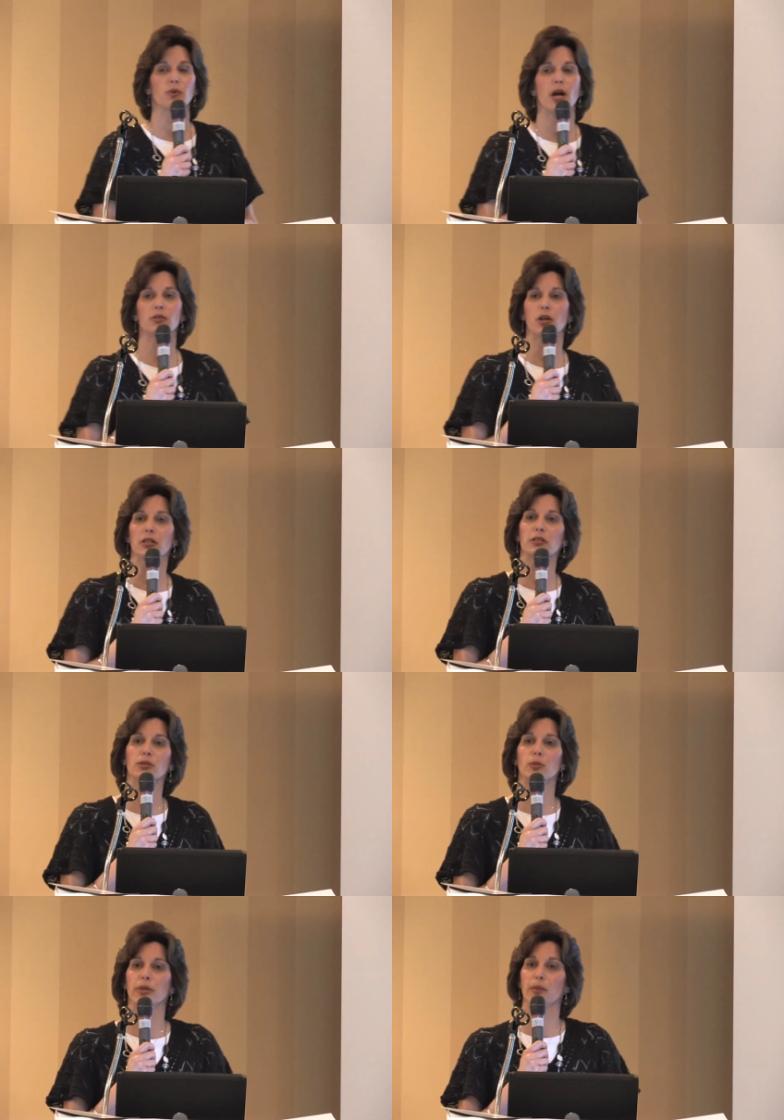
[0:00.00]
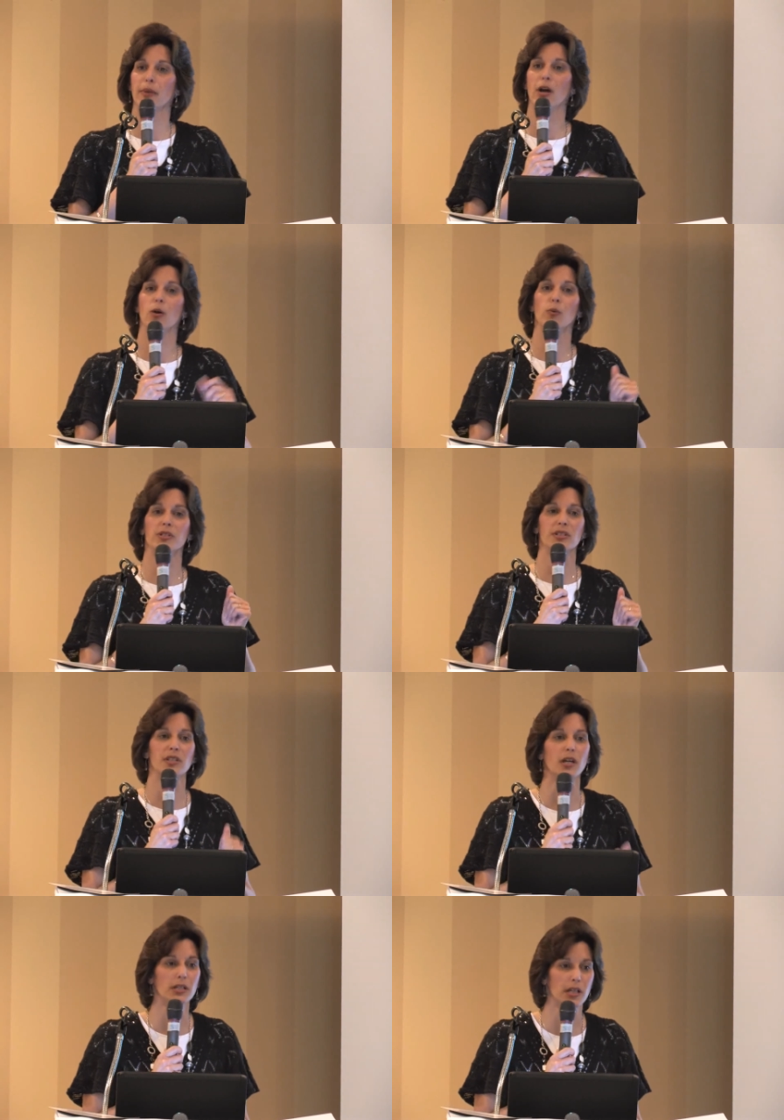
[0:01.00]
Rao talked a little bit about was
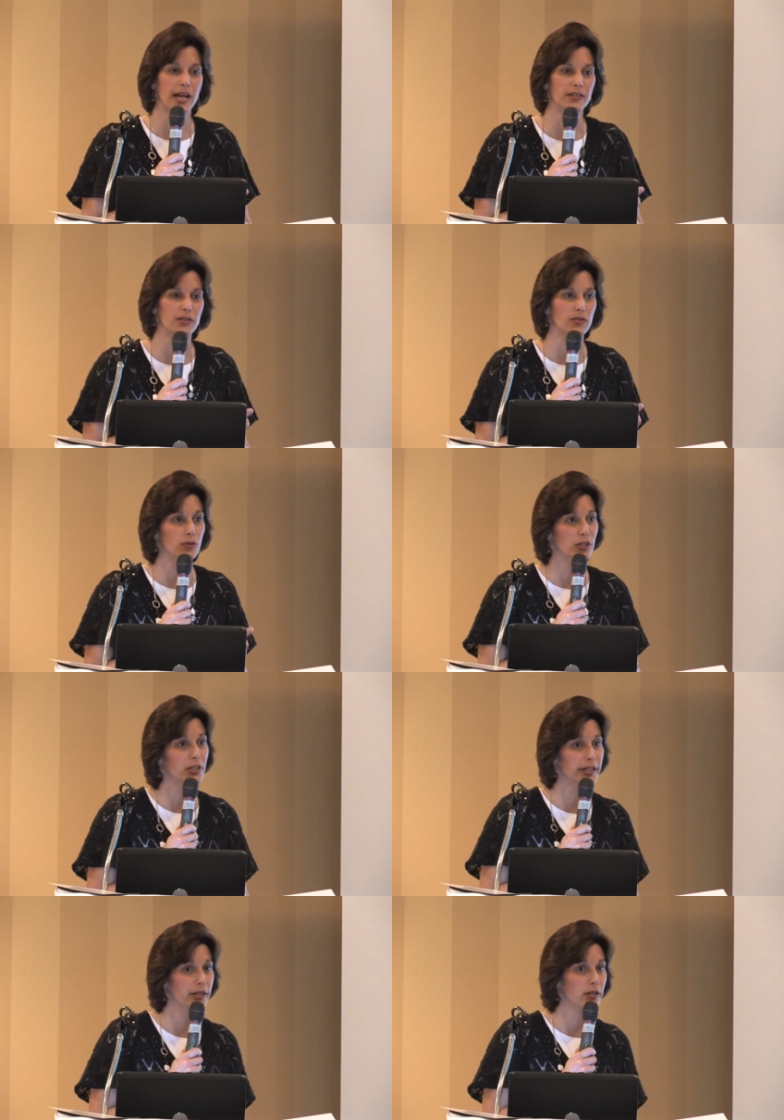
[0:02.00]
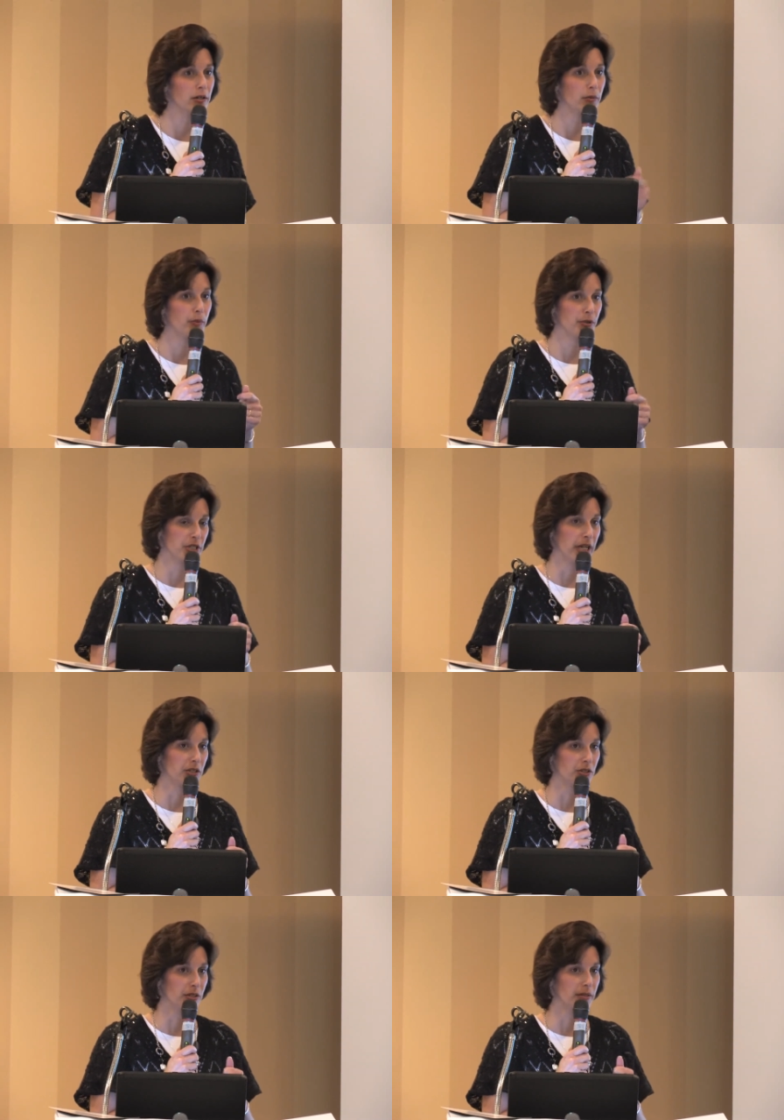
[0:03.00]
sunglasses or glare
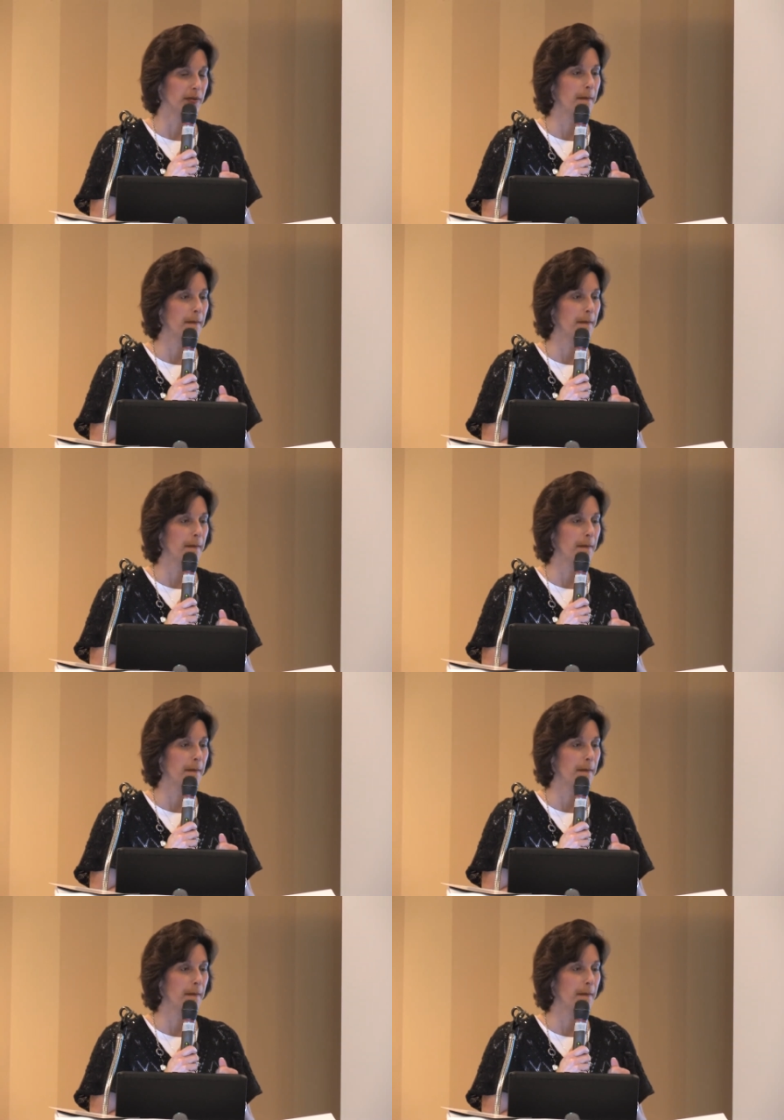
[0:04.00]
protection.